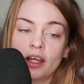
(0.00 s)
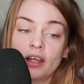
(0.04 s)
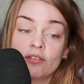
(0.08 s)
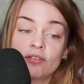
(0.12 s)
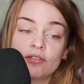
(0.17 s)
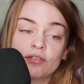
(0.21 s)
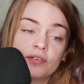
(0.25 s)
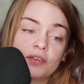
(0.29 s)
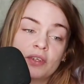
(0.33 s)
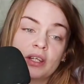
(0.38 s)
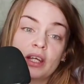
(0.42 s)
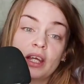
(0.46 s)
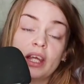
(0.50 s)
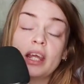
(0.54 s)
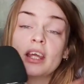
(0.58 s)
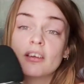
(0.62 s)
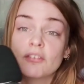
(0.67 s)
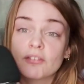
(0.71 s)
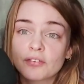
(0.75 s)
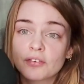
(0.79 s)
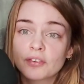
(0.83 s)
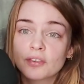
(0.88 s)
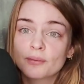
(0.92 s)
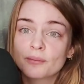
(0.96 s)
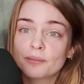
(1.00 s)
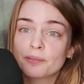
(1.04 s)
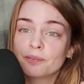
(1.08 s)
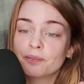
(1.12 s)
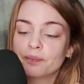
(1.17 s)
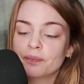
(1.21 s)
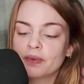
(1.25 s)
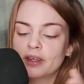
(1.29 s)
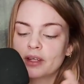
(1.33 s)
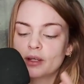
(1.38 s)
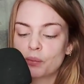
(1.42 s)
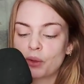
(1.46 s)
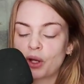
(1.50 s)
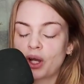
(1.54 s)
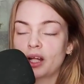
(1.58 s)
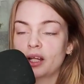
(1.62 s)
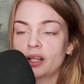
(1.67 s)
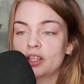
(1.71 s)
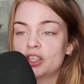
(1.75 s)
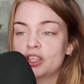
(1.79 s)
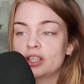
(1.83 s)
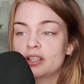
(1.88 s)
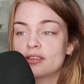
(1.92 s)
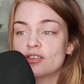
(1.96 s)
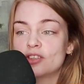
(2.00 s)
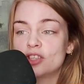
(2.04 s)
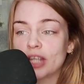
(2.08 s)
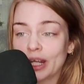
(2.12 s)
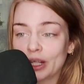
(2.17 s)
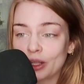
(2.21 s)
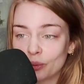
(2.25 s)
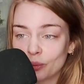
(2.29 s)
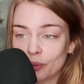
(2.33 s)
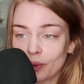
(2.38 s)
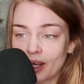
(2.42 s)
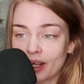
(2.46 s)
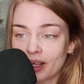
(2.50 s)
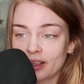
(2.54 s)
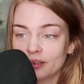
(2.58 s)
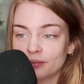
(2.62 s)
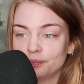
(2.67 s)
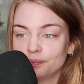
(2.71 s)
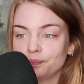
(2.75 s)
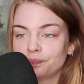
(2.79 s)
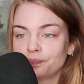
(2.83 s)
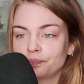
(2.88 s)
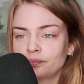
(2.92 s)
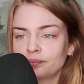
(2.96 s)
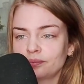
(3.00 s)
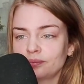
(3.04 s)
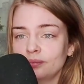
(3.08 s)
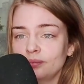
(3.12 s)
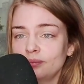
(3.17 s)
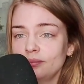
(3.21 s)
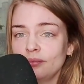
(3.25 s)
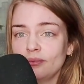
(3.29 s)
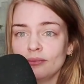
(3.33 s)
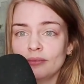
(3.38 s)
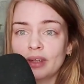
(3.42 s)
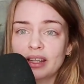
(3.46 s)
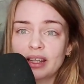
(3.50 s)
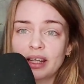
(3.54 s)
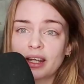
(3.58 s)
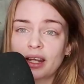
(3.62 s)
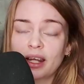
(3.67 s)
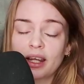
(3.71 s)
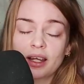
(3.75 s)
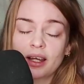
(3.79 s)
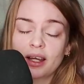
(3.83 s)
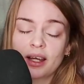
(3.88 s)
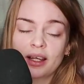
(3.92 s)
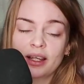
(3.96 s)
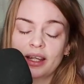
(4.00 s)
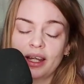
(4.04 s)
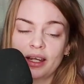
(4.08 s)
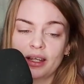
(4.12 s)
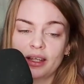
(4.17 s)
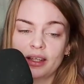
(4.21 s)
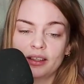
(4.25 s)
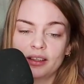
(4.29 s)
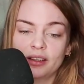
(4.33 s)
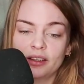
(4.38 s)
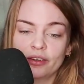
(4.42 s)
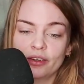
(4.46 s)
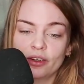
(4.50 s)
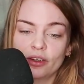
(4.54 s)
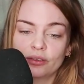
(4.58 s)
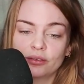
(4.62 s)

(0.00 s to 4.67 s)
if the apology is genuine, then I get it,